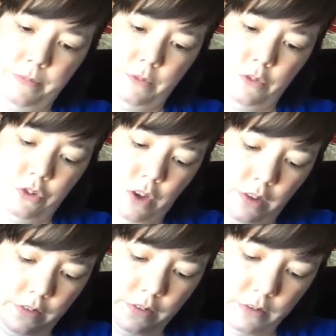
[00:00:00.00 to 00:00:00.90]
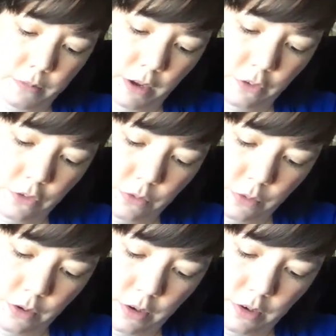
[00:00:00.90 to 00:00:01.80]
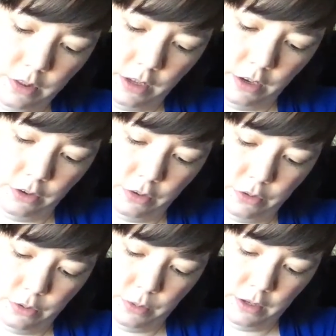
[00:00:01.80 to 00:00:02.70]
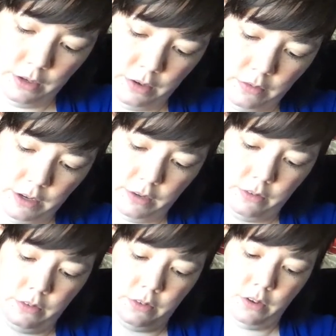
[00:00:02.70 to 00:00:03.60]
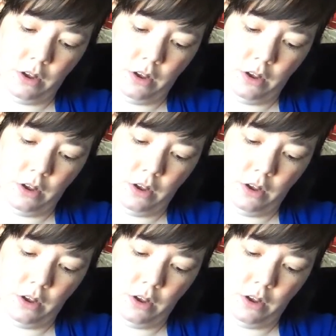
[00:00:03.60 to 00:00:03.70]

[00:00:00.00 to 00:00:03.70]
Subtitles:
just make sure that you're gluing around